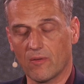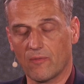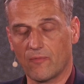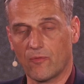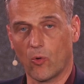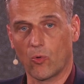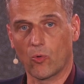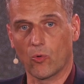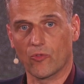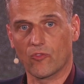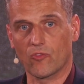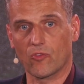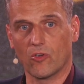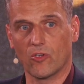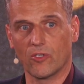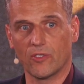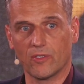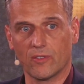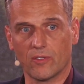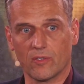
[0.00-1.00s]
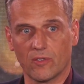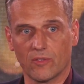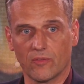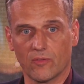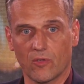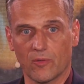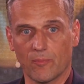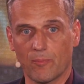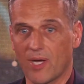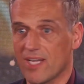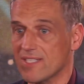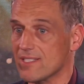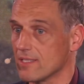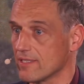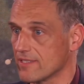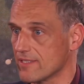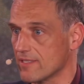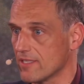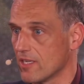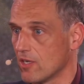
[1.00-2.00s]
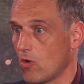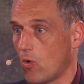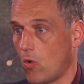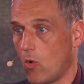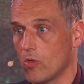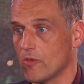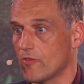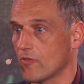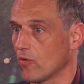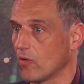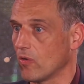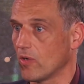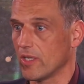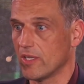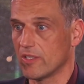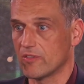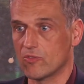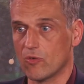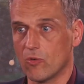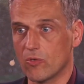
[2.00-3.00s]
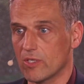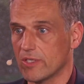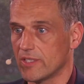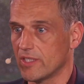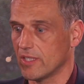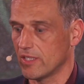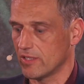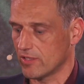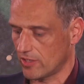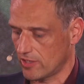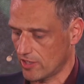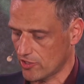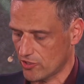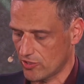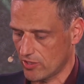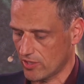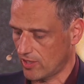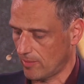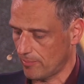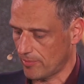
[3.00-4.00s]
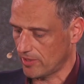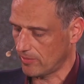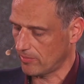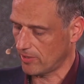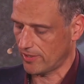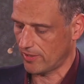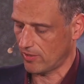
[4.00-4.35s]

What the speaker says: focused on puzzles. Also totally international company by